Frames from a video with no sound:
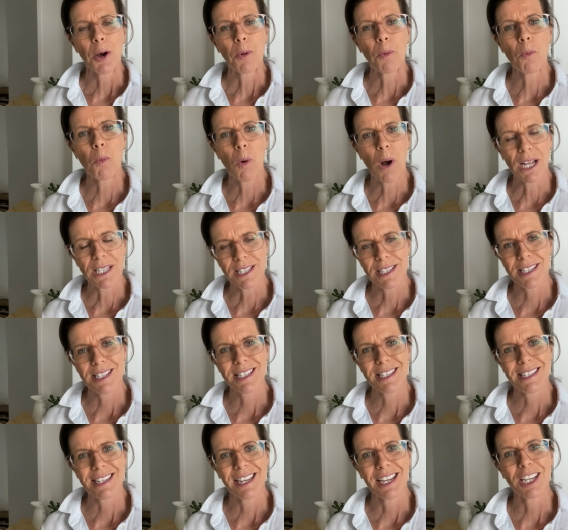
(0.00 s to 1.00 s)

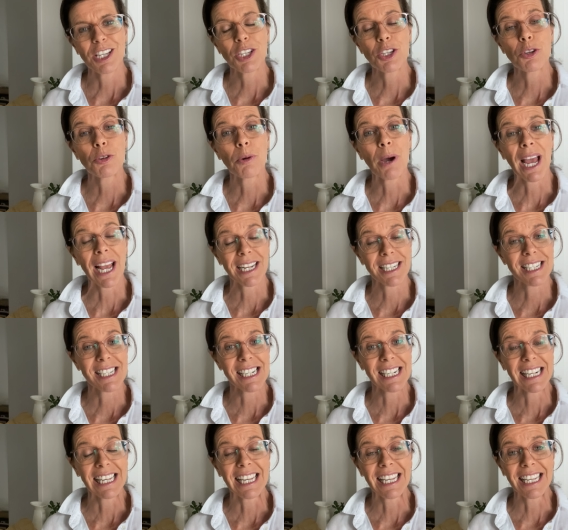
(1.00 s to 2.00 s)
once you
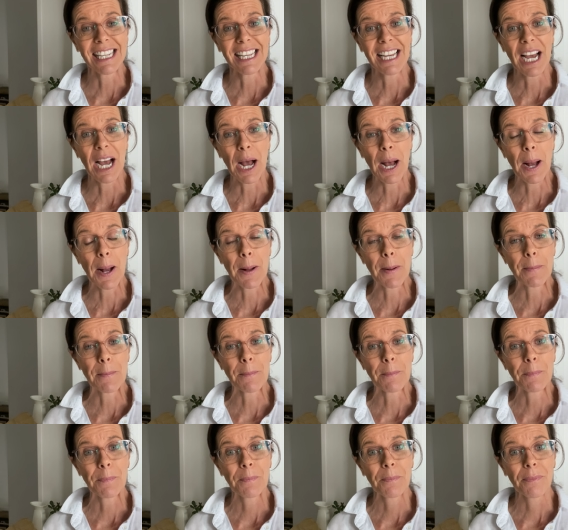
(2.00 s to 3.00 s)
actually
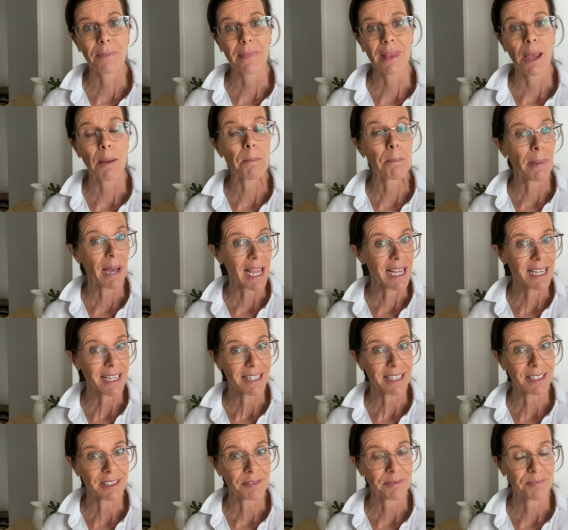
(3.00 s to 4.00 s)
um, bake
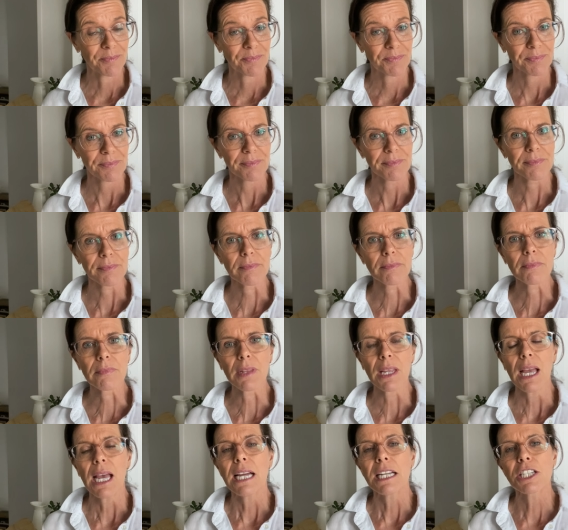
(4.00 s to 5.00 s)
it.
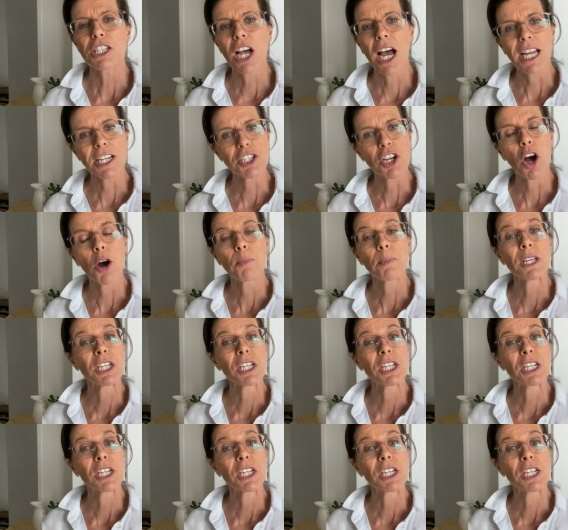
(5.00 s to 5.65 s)
Di told